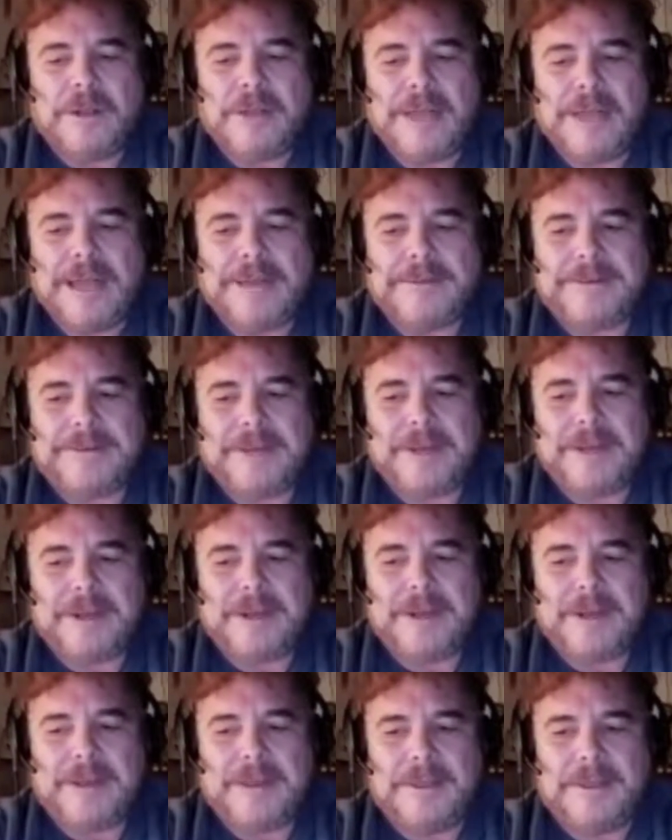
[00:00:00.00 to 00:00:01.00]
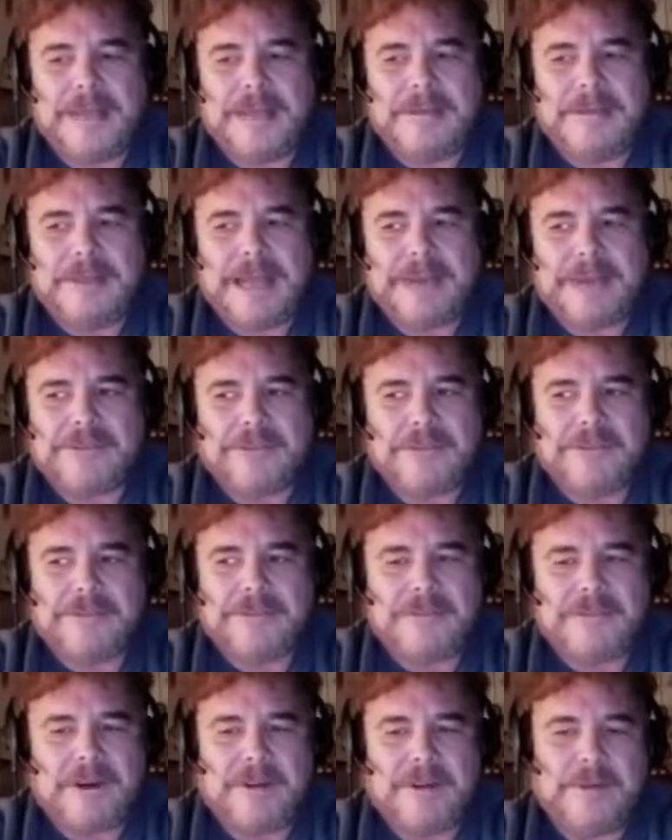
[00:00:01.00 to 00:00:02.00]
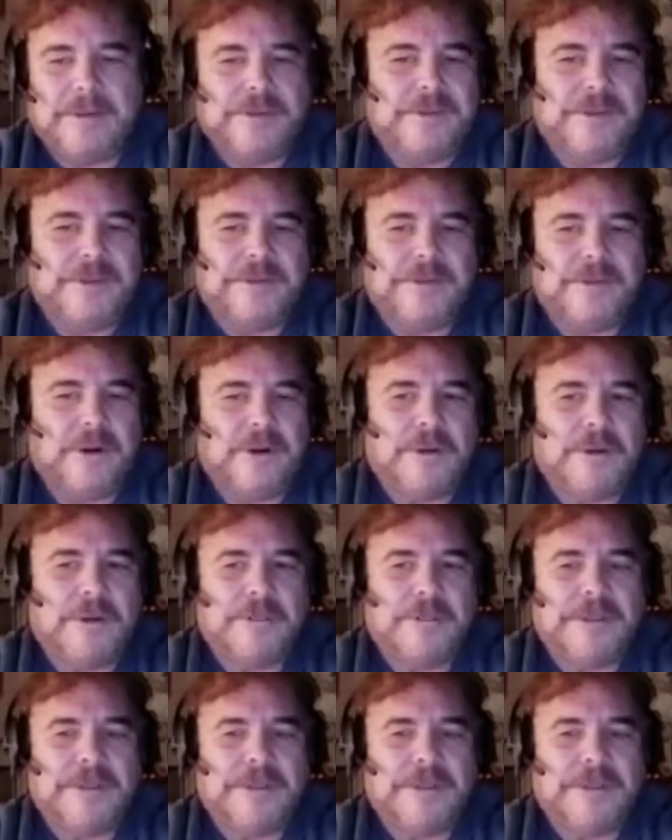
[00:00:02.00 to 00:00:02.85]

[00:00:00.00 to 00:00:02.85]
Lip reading: that actually very much confirmed